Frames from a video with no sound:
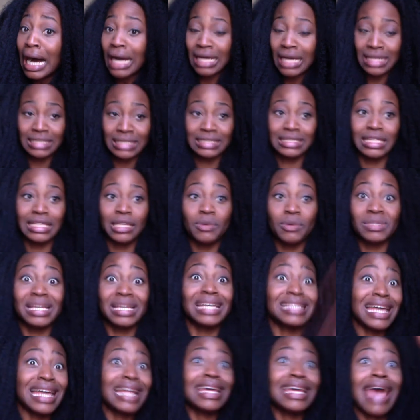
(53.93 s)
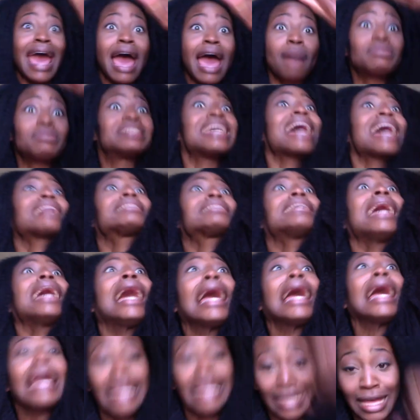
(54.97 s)
Sydney was like, is that a cab?
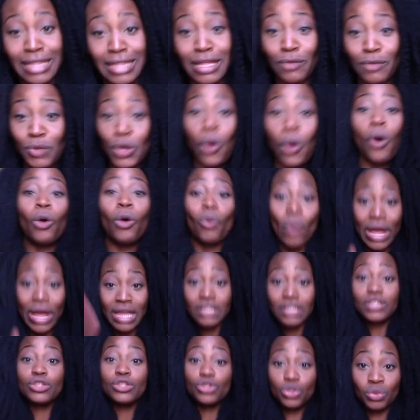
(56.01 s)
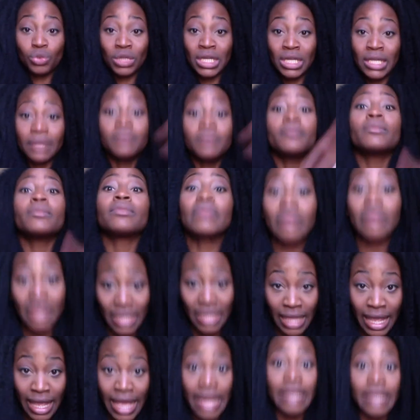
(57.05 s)
Taxi! And then we all ran into the street
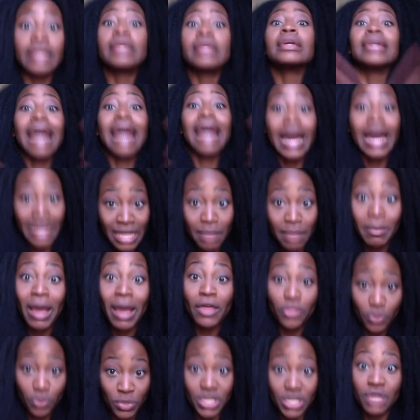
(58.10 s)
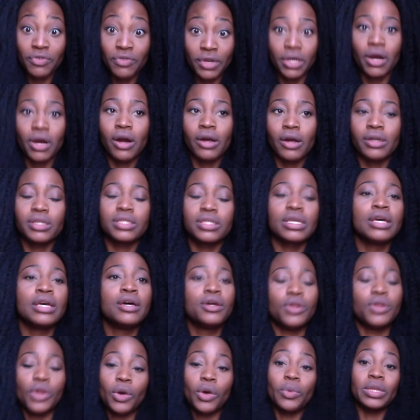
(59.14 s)
and got hit by 3 different cars.
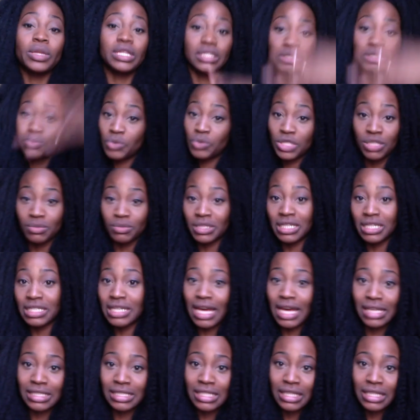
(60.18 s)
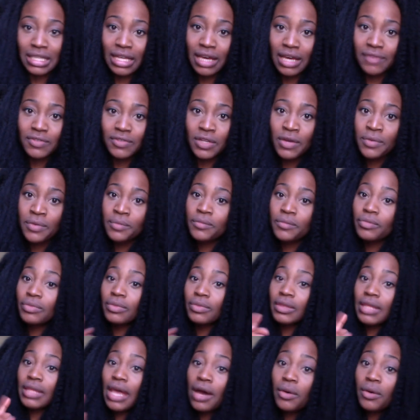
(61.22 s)
No, we jumped in a taxi and left.
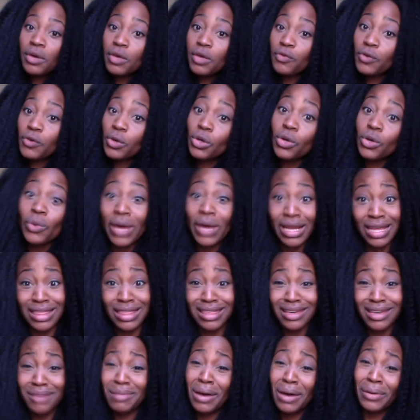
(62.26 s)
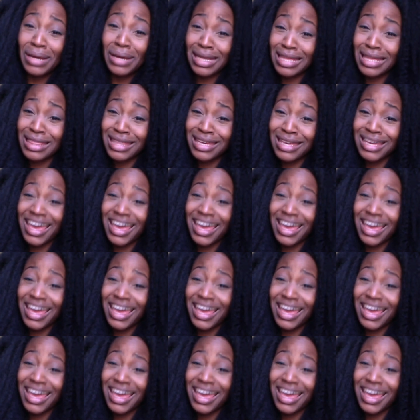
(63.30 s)
Now, if you don't know anything about anything,